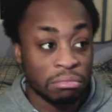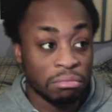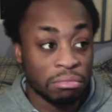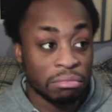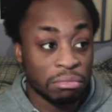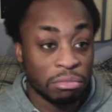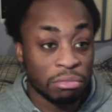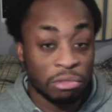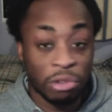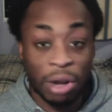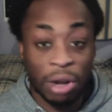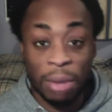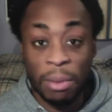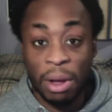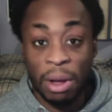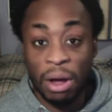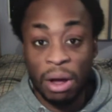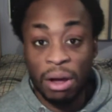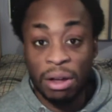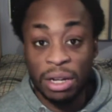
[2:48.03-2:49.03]
trying my
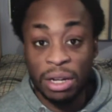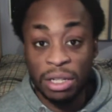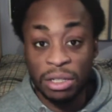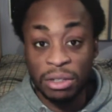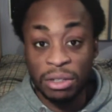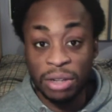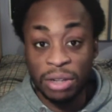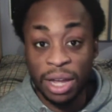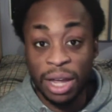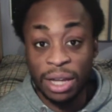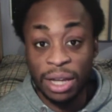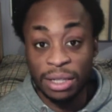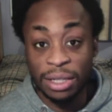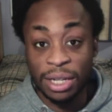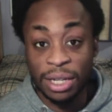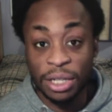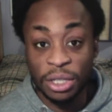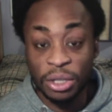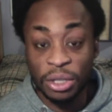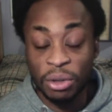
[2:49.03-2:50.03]
hardest to get
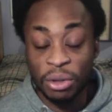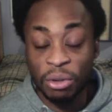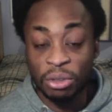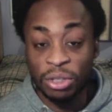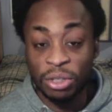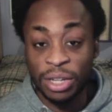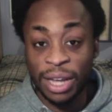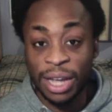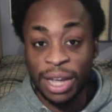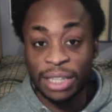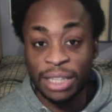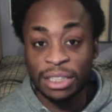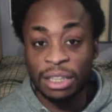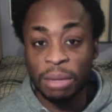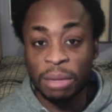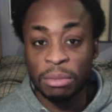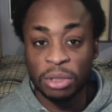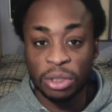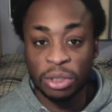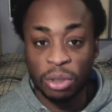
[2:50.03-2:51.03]
attention or to get some
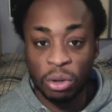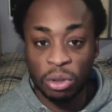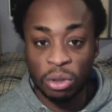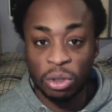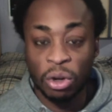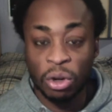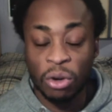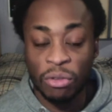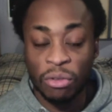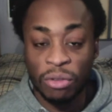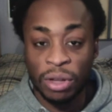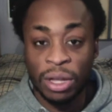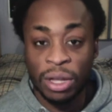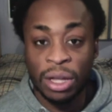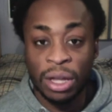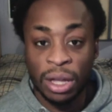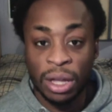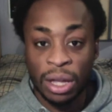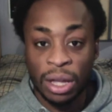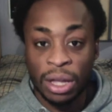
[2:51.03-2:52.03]
sort of
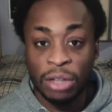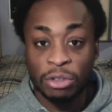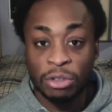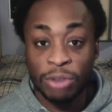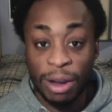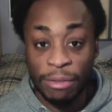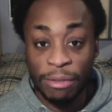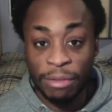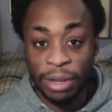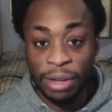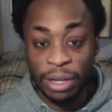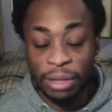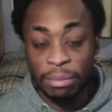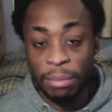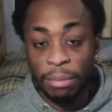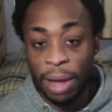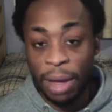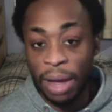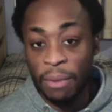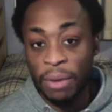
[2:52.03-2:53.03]
traffic
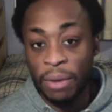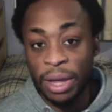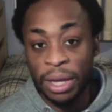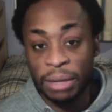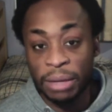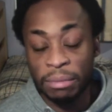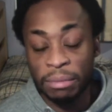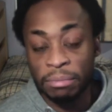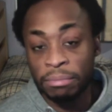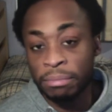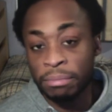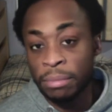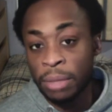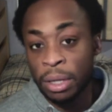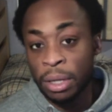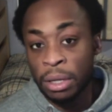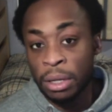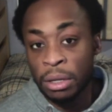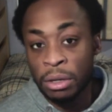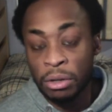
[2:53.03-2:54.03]
my way.
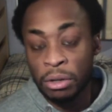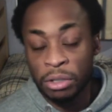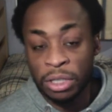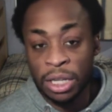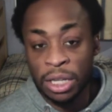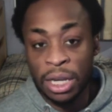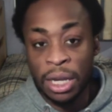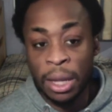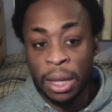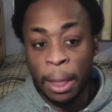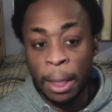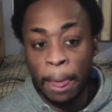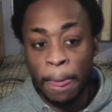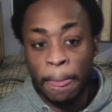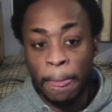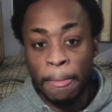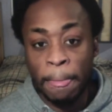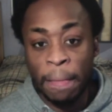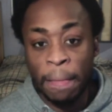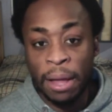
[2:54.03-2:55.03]
You see?
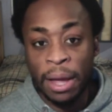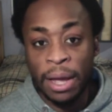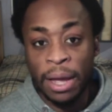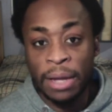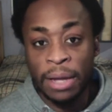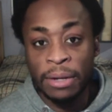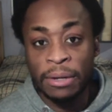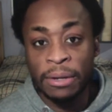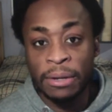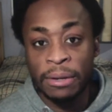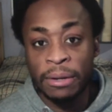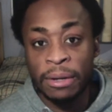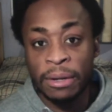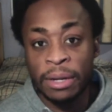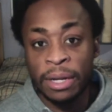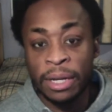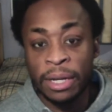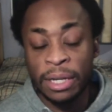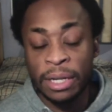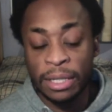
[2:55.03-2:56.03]
And
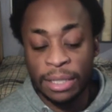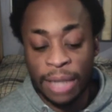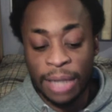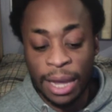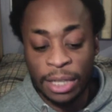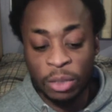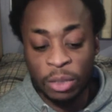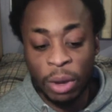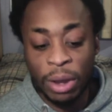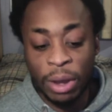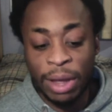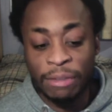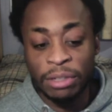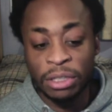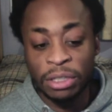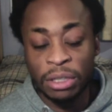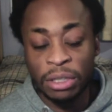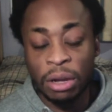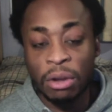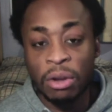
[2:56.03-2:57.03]
that's where you have to
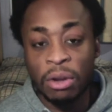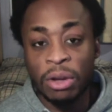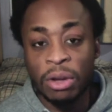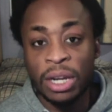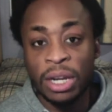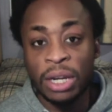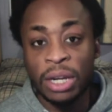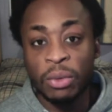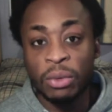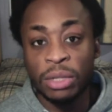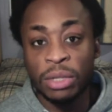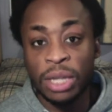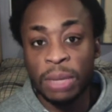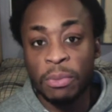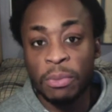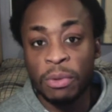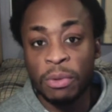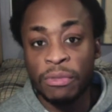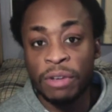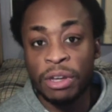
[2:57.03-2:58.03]
start looking deep
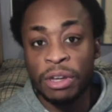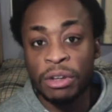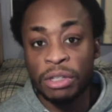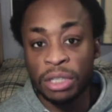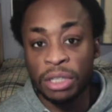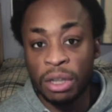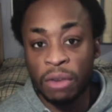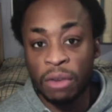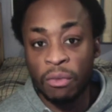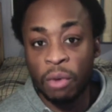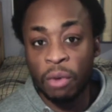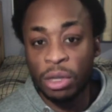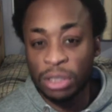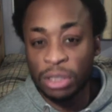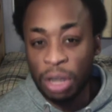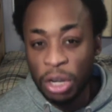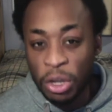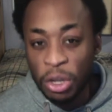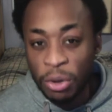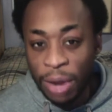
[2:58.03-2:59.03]
within yourself. What are
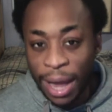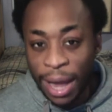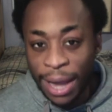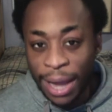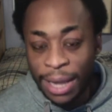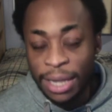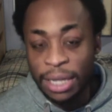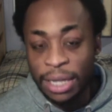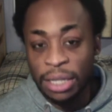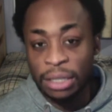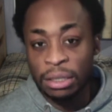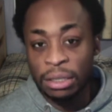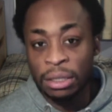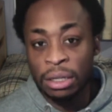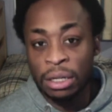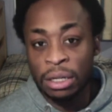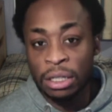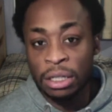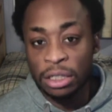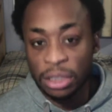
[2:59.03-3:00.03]
you lacking in?
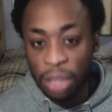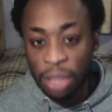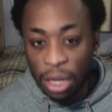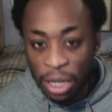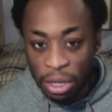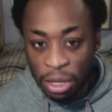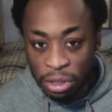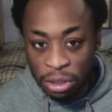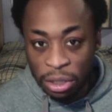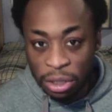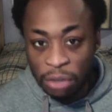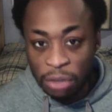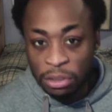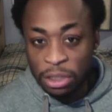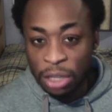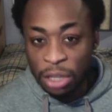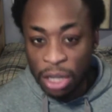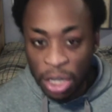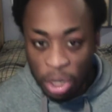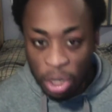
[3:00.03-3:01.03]
Study yourself,
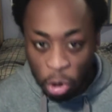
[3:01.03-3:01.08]
study your